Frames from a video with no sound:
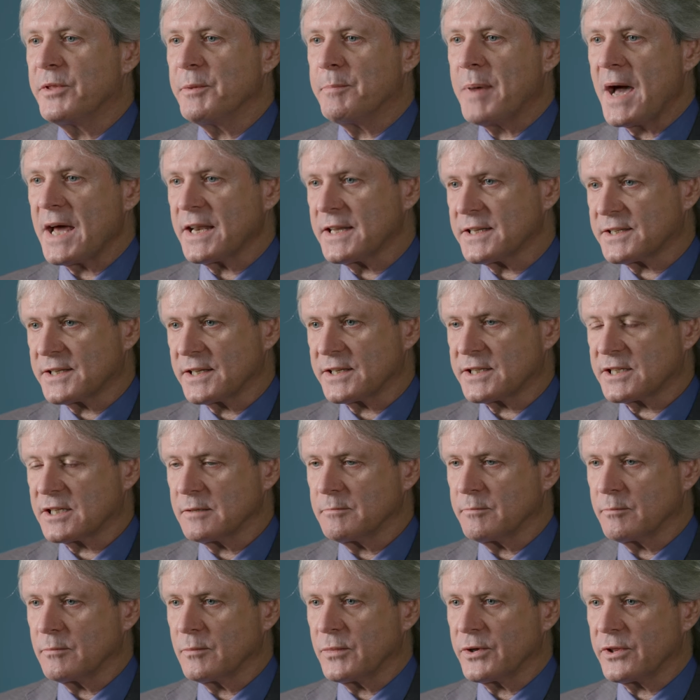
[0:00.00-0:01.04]
The banner
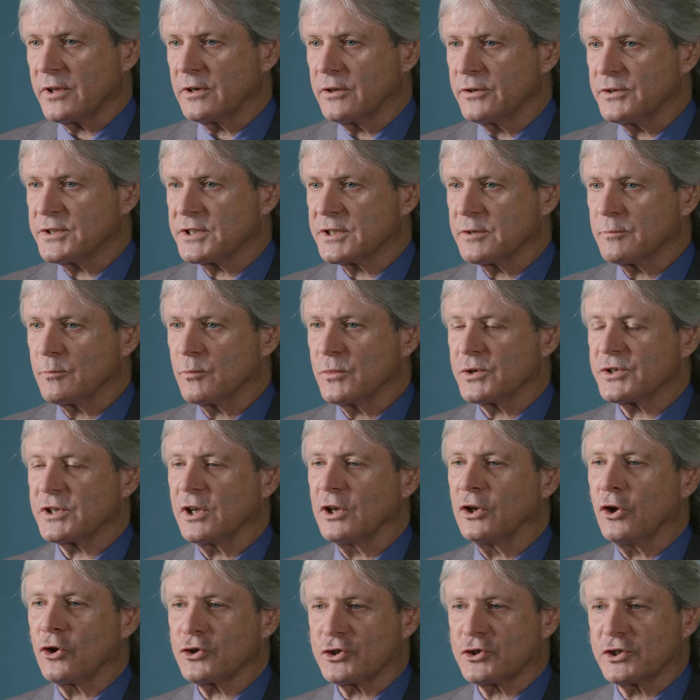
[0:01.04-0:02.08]
system with Ellucian was
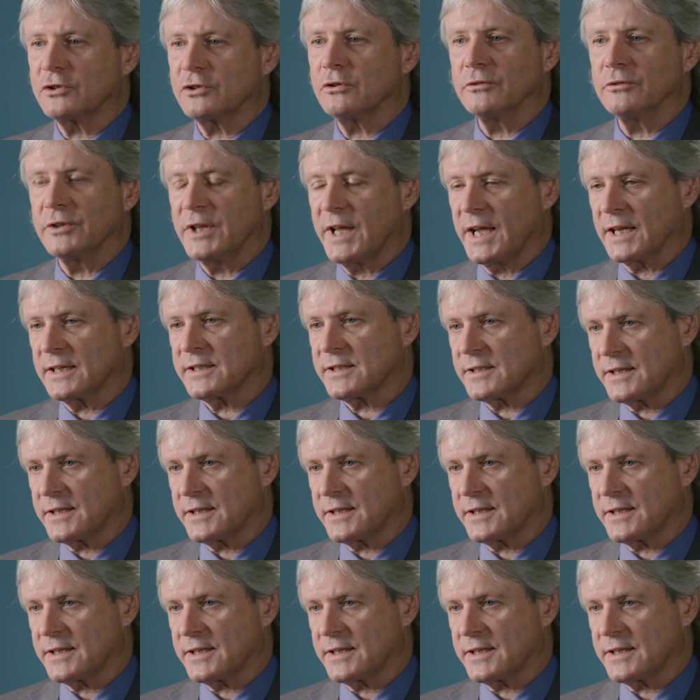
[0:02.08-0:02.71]
a logical next